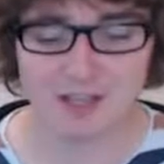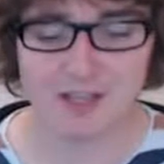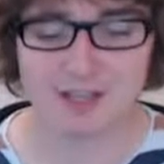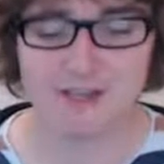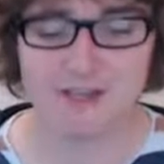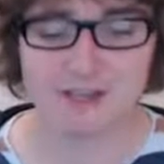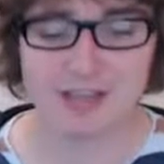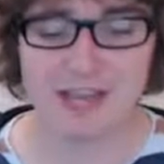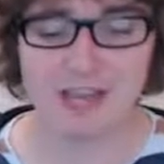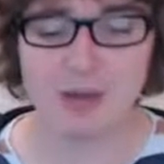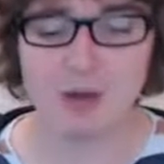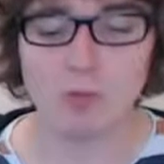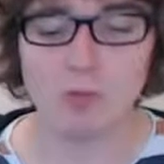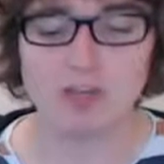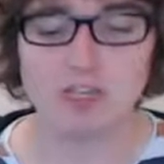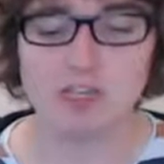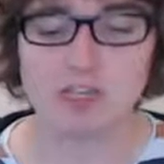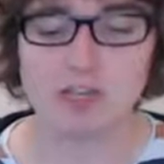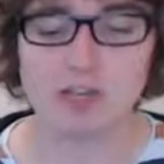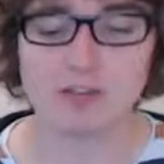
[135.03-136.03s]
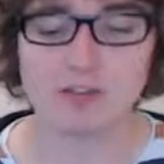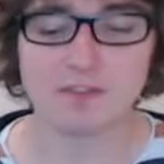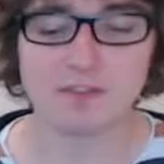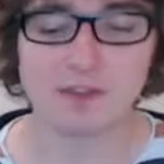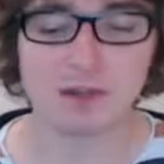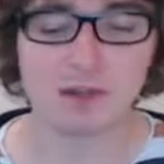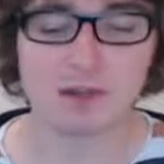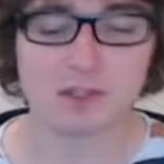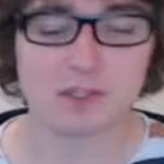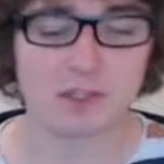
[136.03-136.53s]
For now, we're just going to
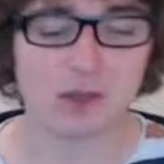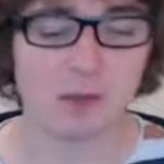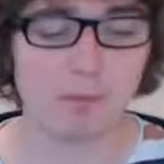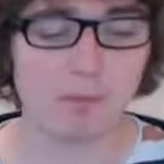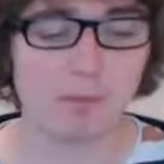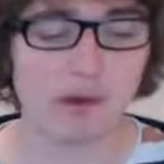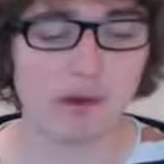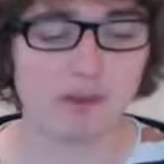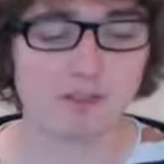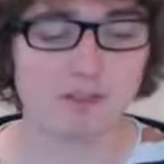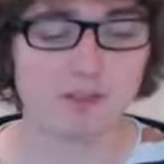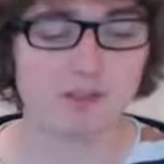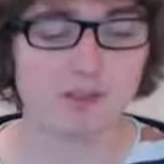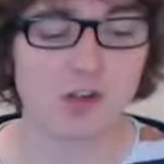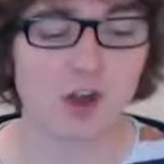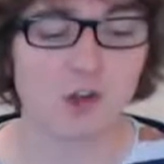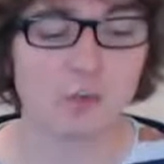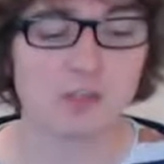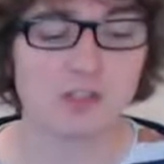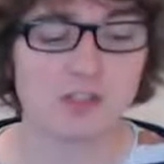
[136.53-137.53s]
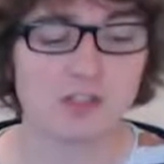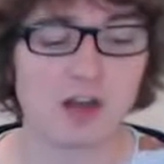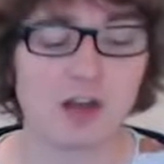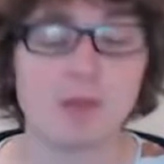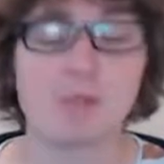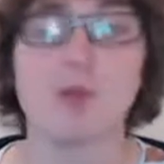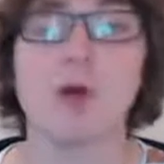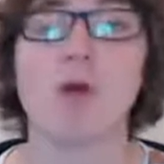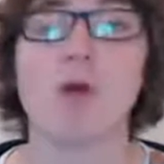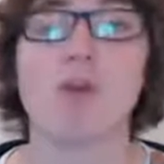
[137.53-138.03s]
focus on bars of common
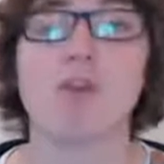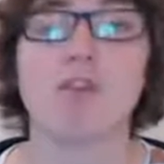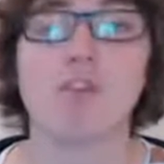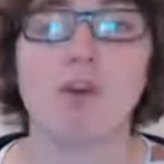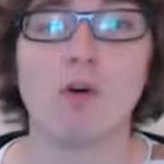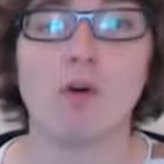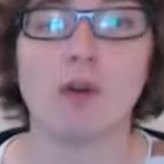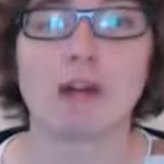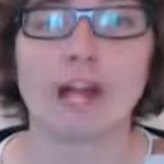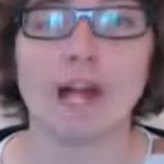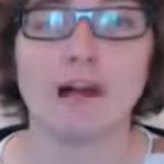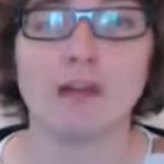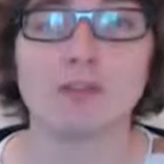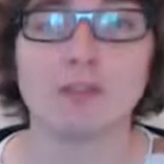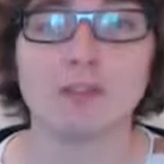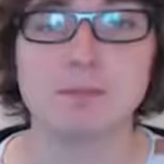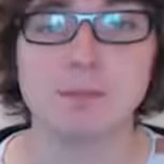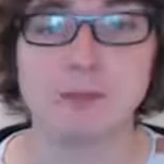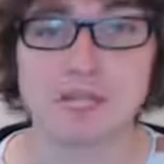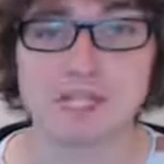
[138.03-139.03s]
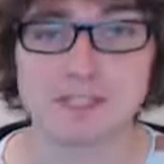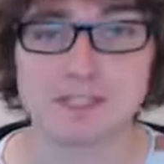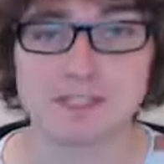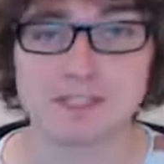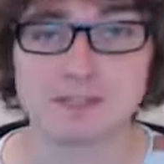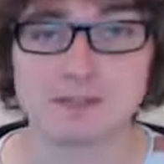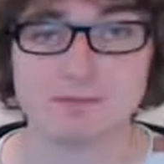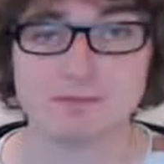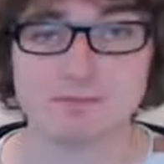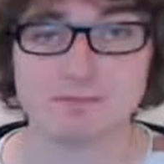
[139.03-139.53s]
time or 4 counted
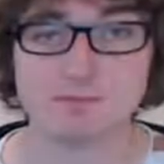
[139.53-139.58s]
beats.